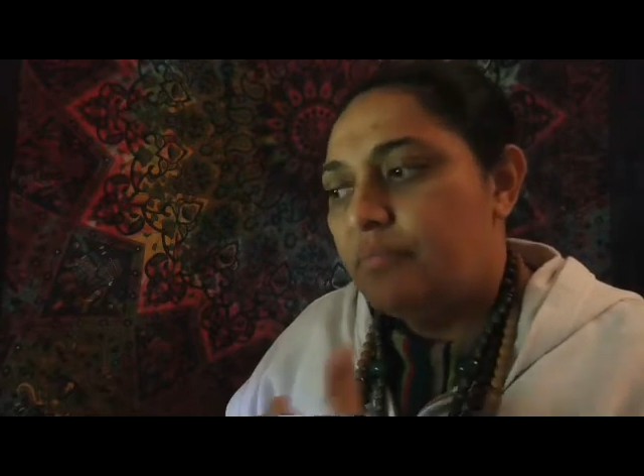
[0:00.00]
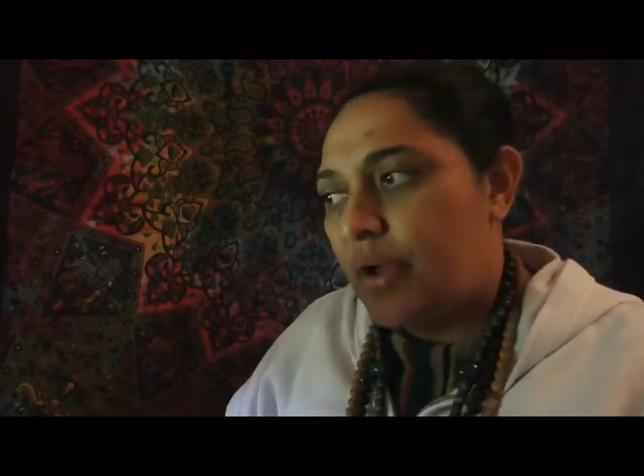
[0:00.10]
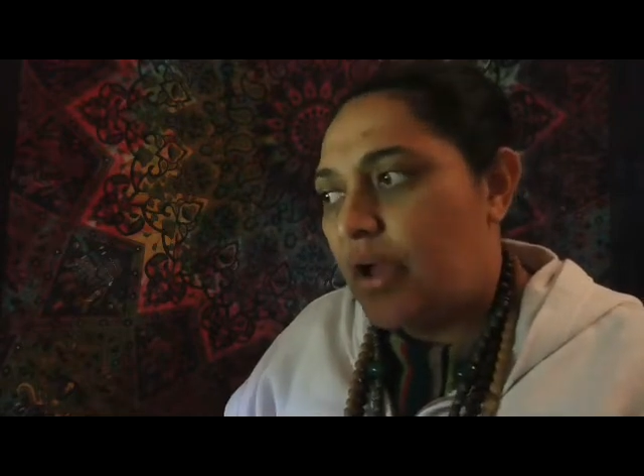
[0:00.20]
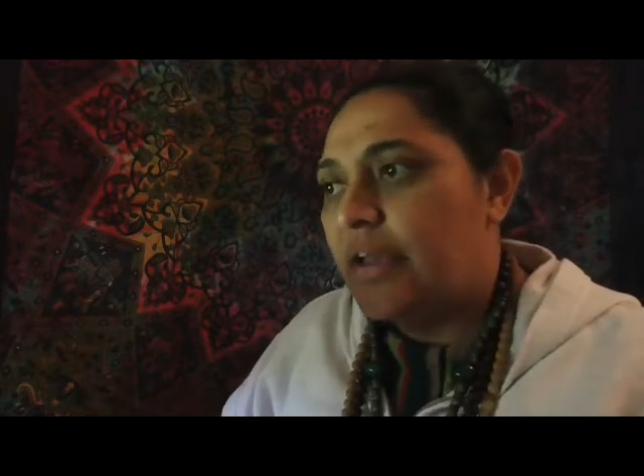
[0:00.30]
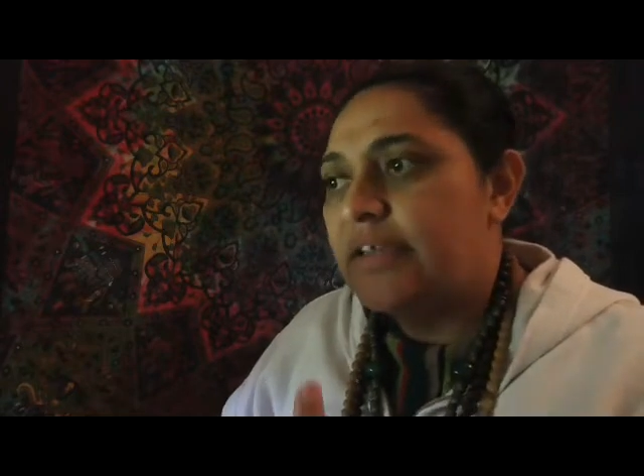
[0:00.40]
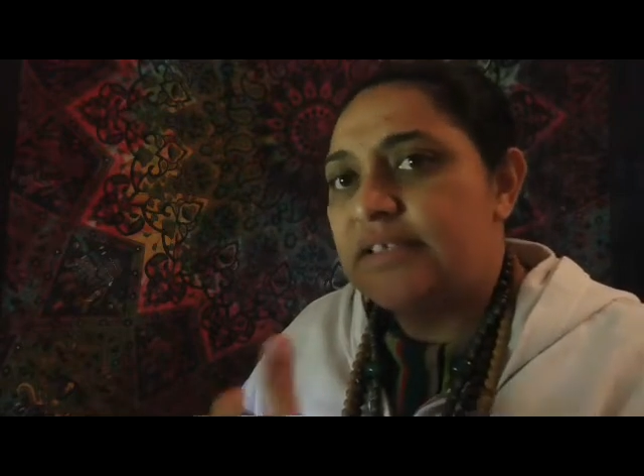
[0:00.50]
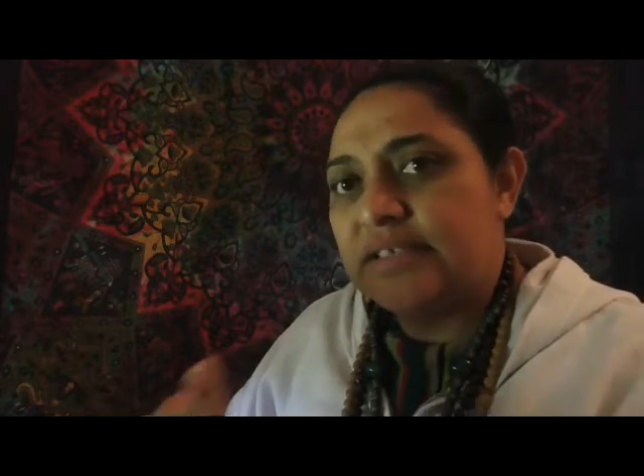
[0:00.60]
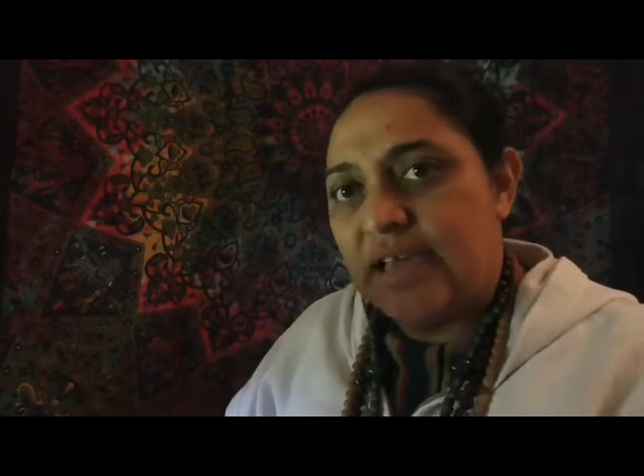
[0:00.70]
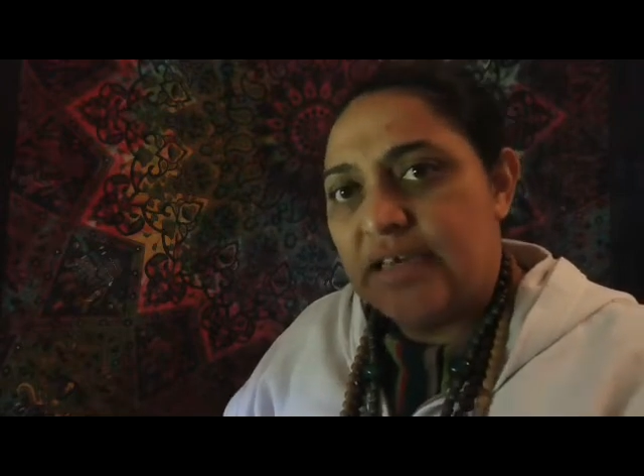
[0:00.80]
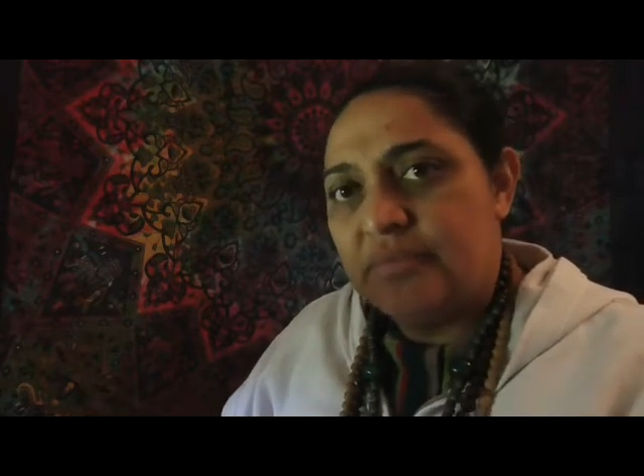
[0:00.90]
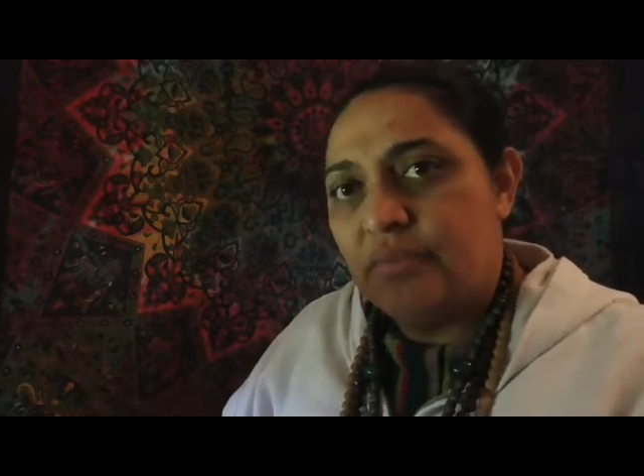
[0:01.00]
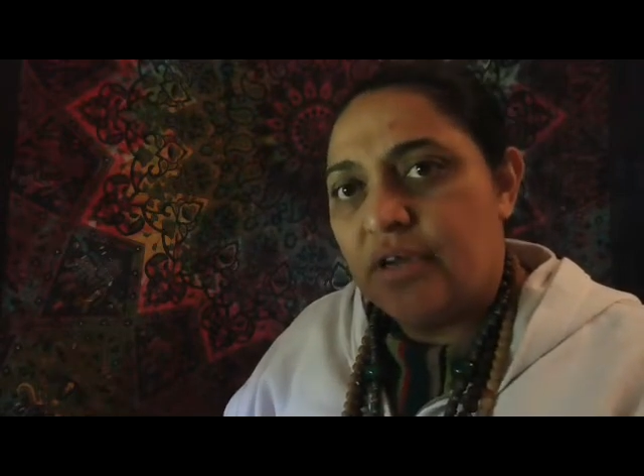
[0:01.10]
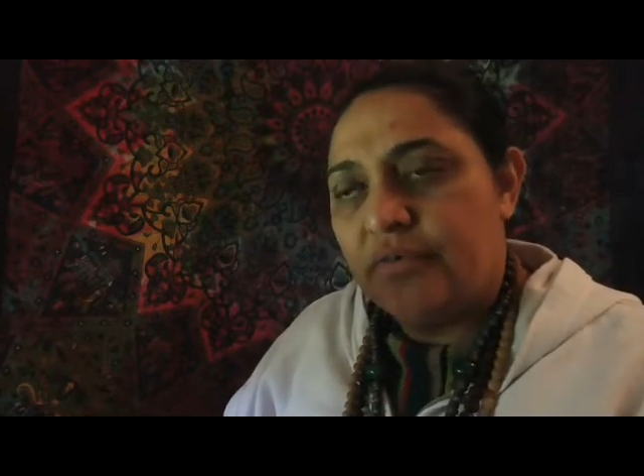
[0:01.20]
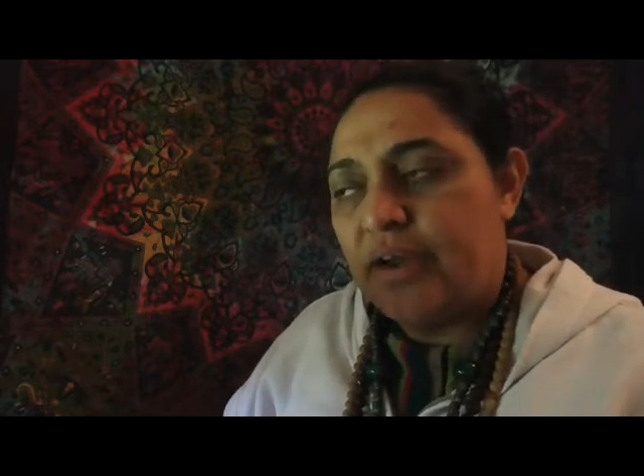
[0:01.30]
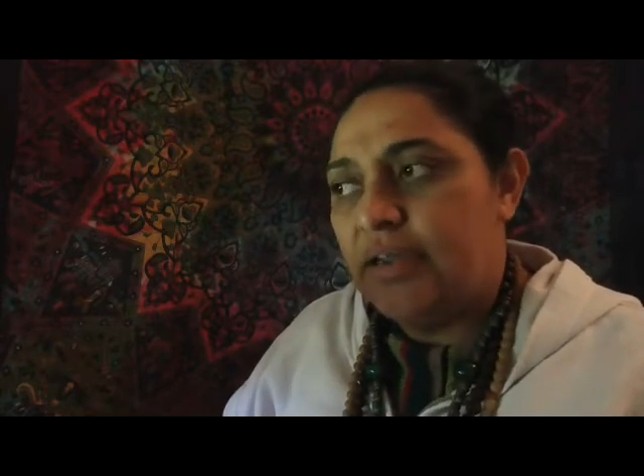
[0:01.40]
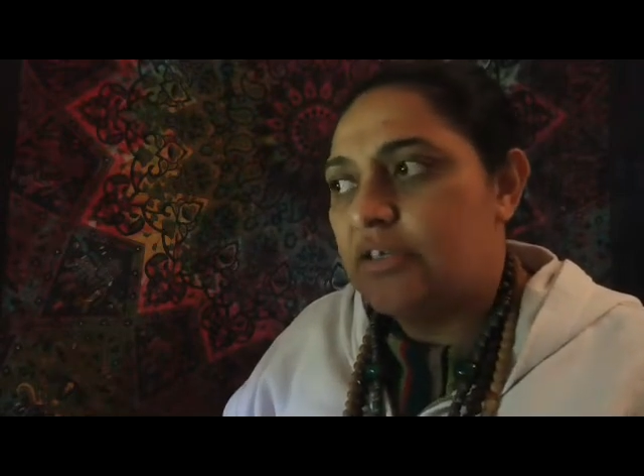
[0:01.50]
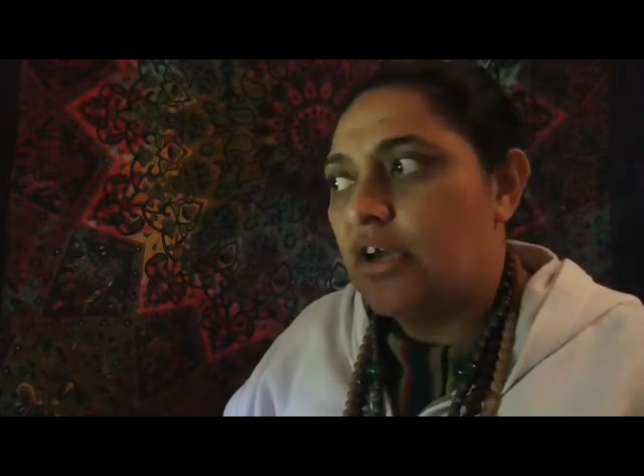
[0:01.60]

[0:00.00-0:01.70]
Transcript: by standing my ground.